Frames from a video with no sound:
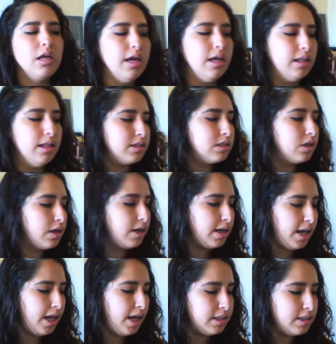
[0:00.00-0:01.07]
Okay, let's start
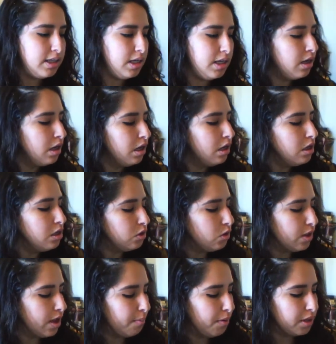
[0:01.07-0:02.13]
at 18.
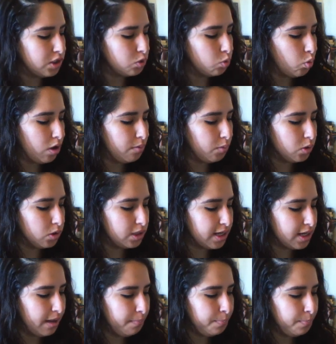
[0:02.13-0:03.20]
Do that much one more
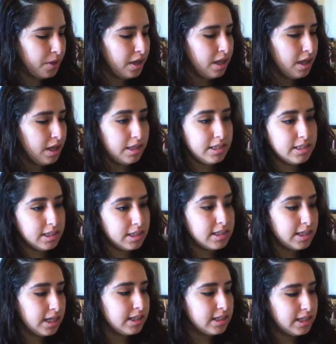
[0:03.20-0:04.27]
time. This
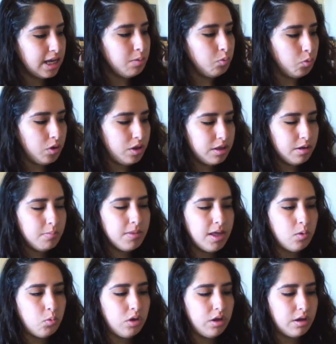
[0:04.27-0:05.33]
is that same rhythm
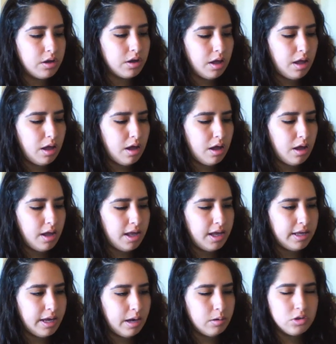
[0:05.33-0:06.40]
that we
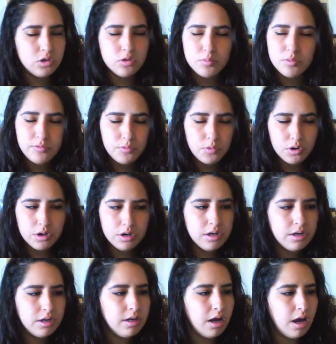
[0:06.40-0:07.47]
encountered before,
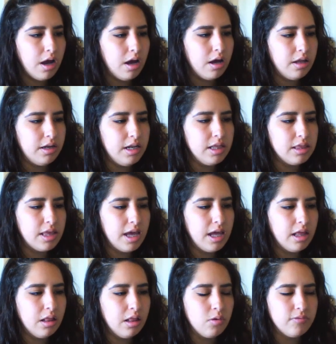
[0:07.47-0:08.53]
neath the
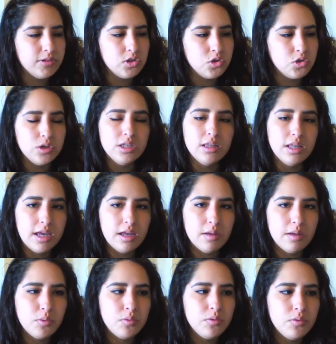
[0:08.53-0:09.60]
halo of a street
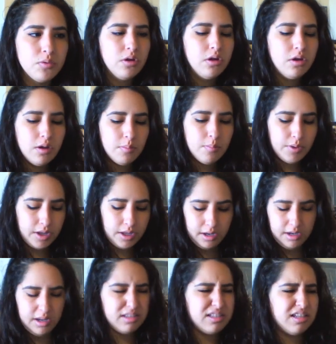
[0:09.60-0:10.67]
lamp,
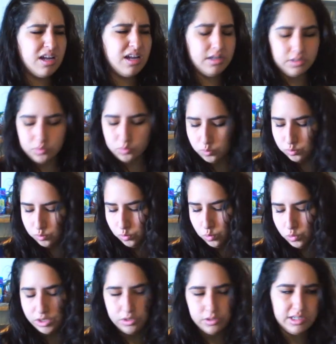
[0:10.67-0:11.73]
but it's not as
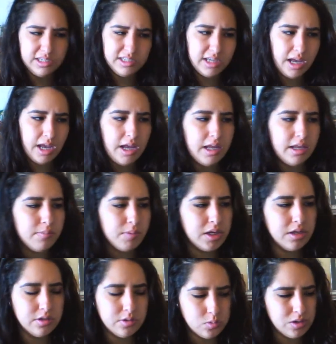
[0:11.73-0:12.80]
weird to say it
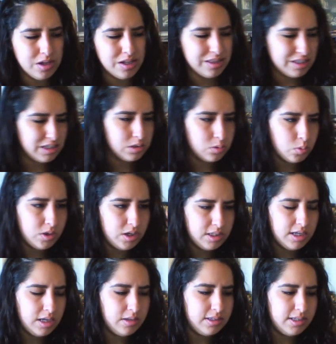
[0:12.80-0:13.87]
because it's just what
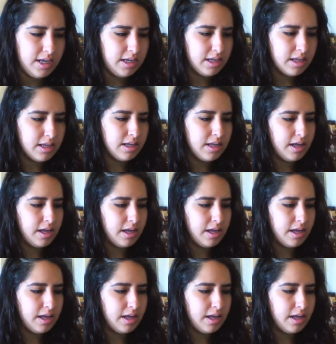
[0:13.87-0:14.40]
it sounds like.